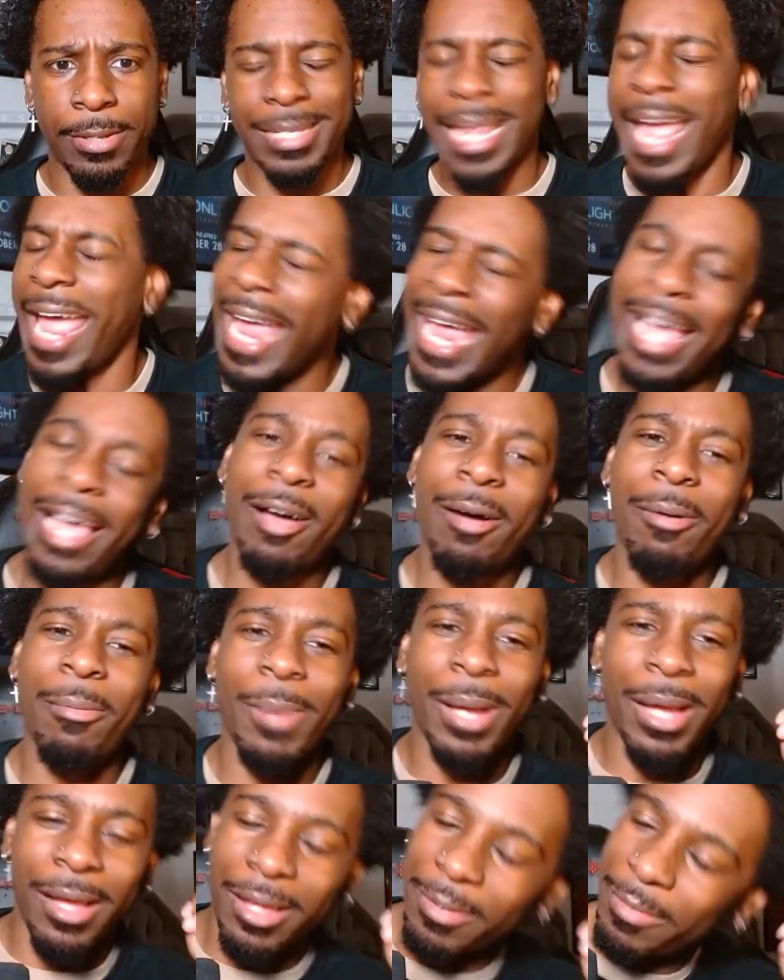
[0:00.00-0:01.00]

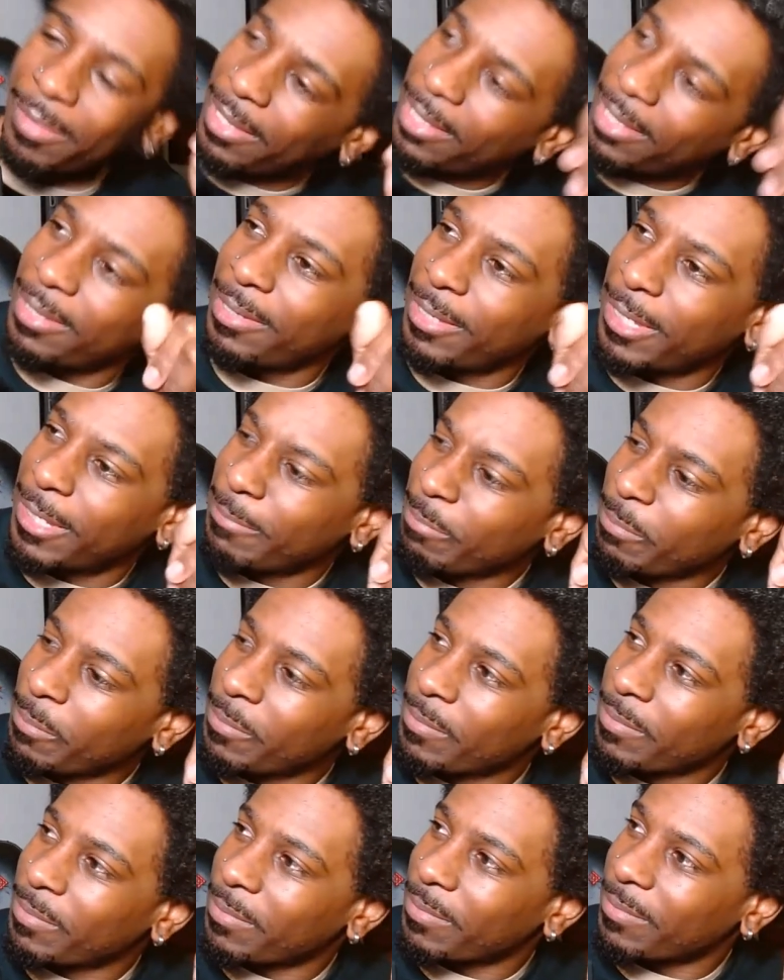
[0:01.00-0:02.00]
Damn!
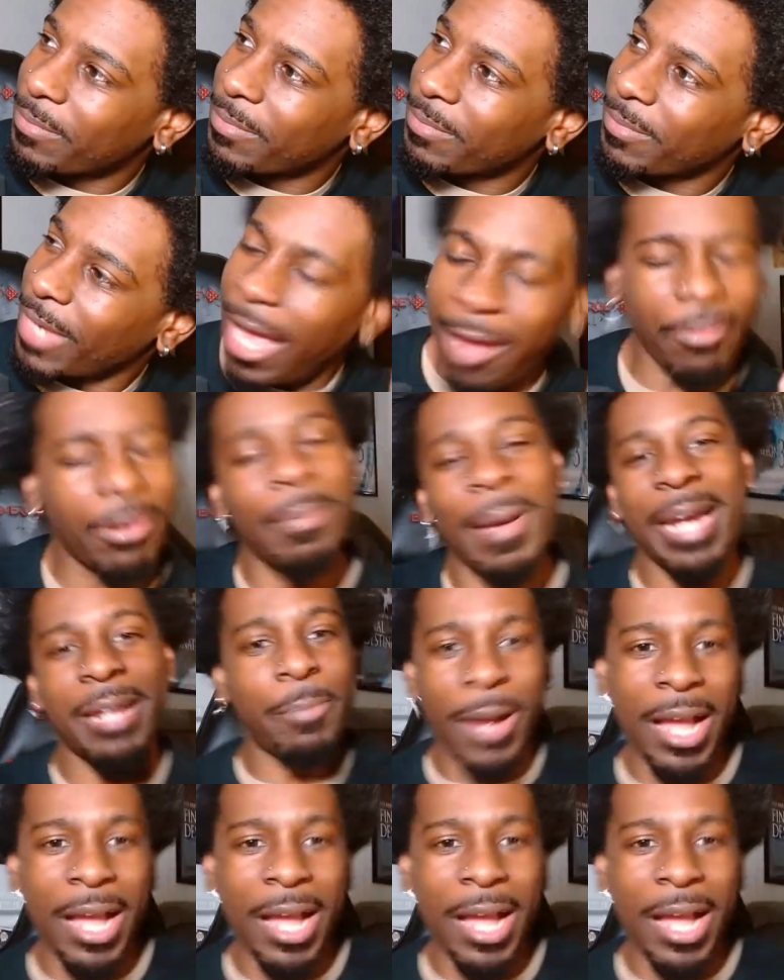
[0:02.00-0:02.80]
Everybody